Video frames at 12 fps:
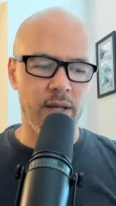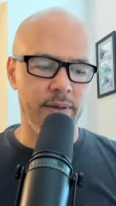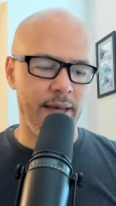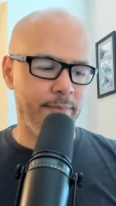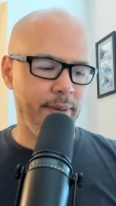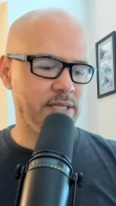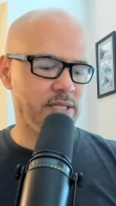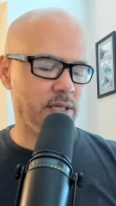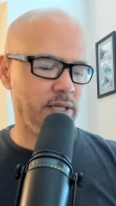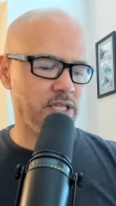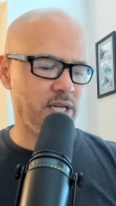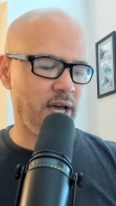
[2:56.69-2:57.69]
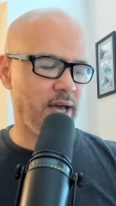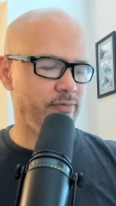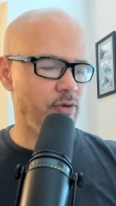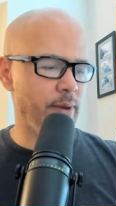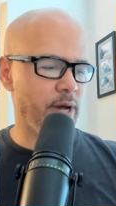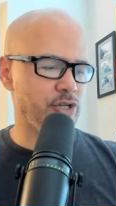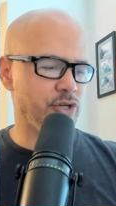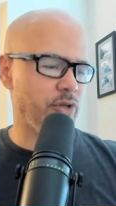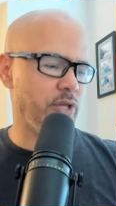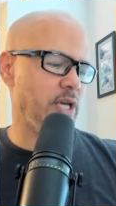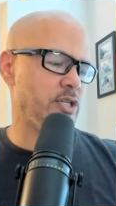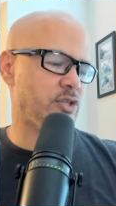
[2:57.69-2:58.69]
that basically say, if you measure
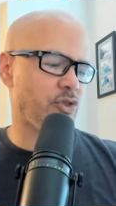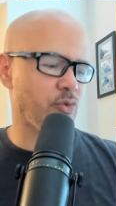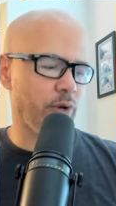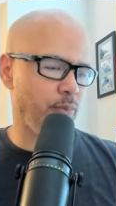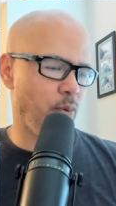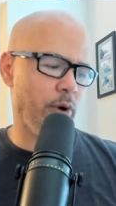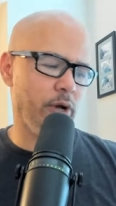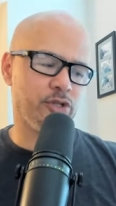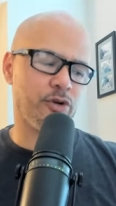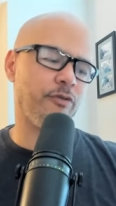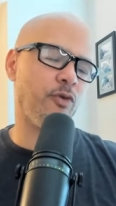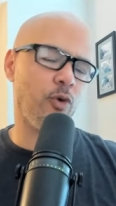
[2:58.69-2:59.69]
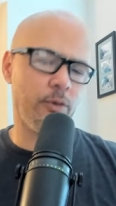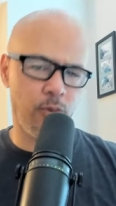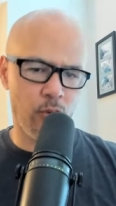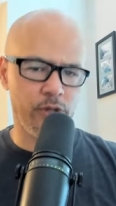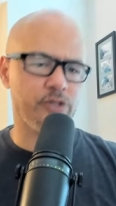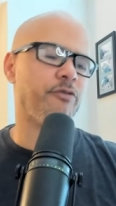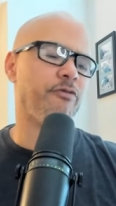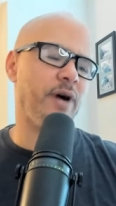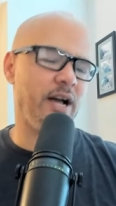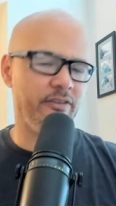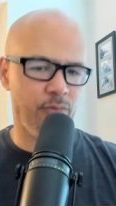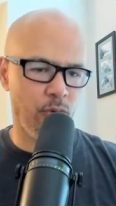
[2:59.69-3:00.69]
these 3 points or 4 points or
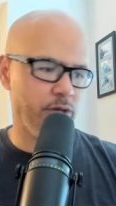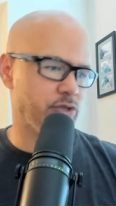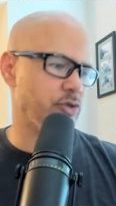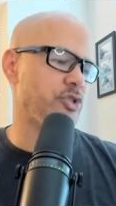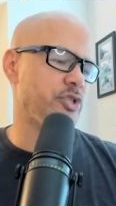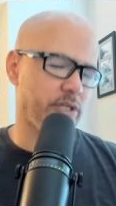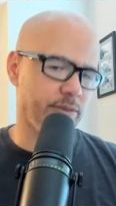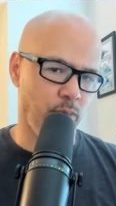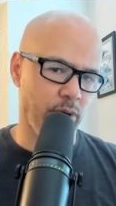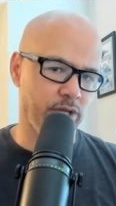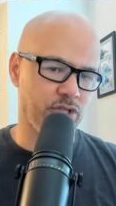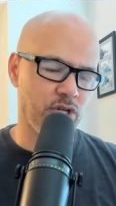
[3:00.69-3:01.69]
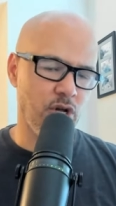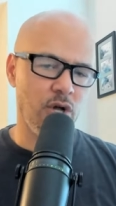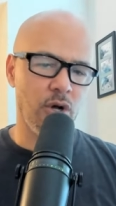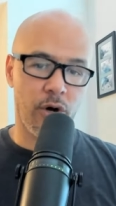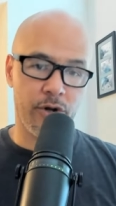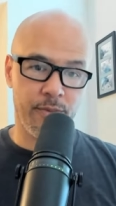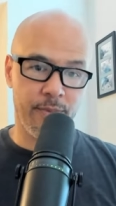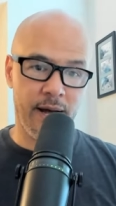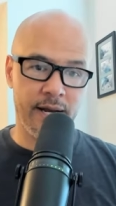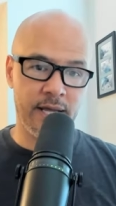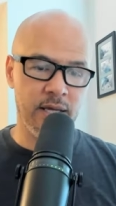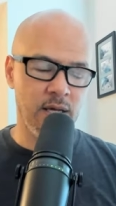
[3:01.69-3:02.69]
5 points or 6 points on your
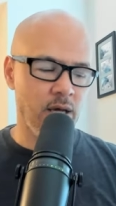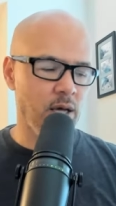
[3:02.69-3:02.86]
body,